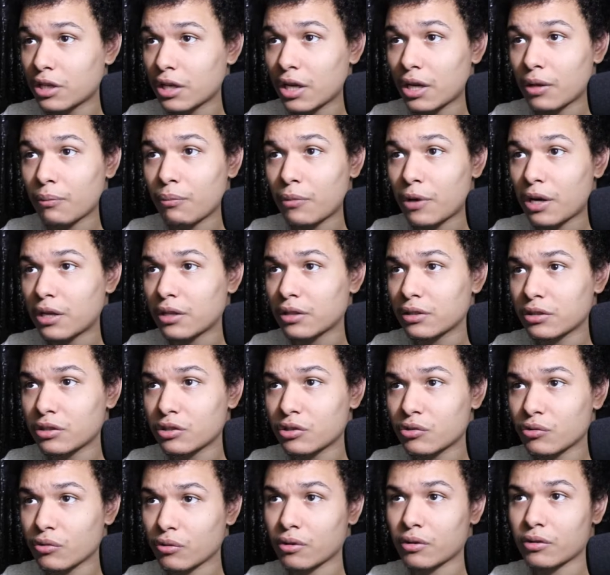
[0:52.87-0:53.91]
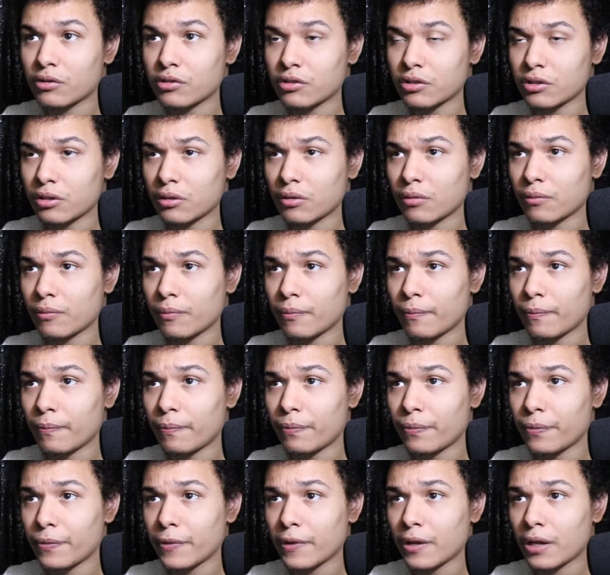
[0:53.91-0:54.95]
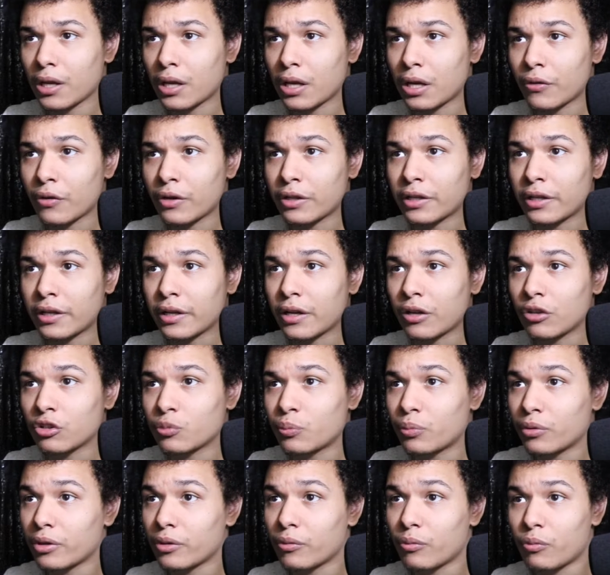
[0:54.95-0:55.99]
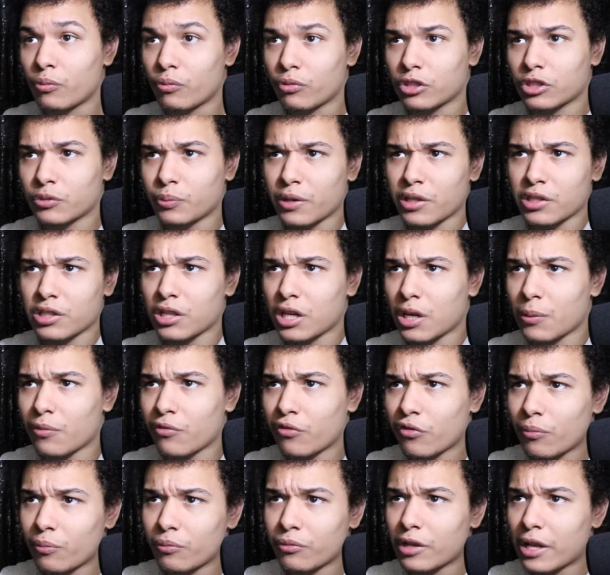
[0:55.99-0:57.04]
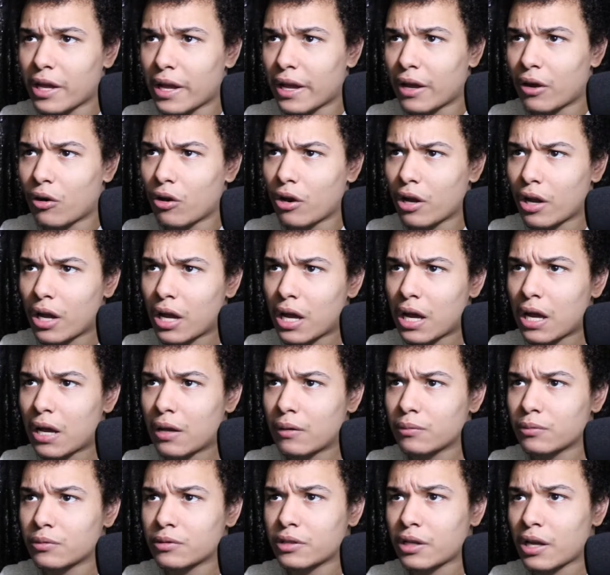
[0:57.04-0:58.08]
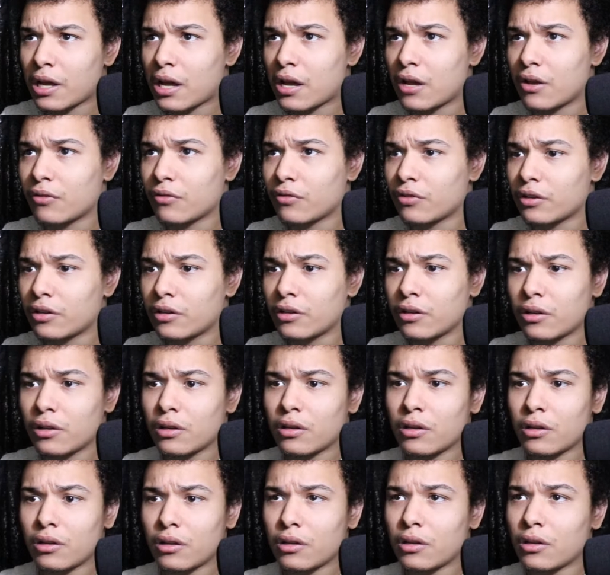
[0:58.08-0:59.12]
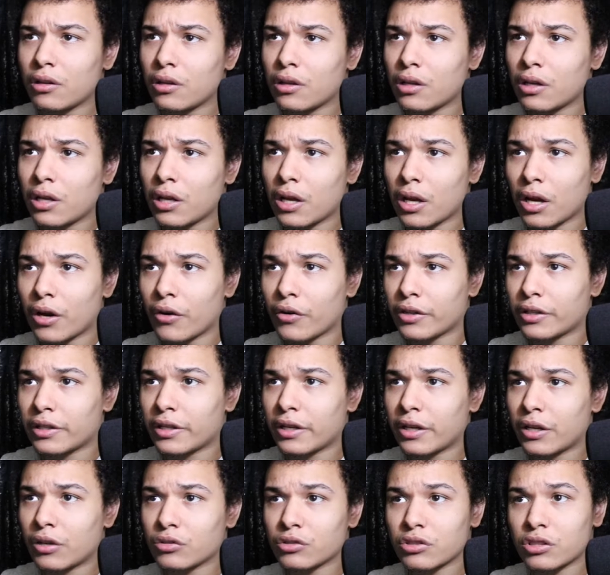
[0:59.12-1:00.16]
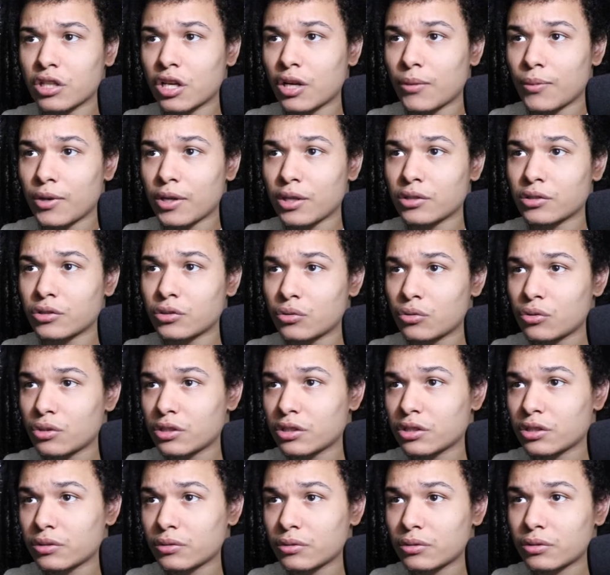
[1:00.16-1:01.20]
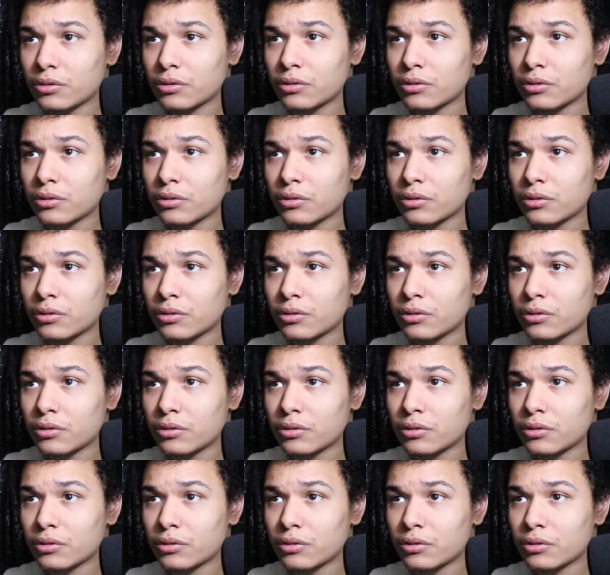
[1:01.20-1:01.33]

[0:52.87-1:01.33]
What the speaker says: monasteries and everything else, but especially coming from that AbzSav and everything else coming into this.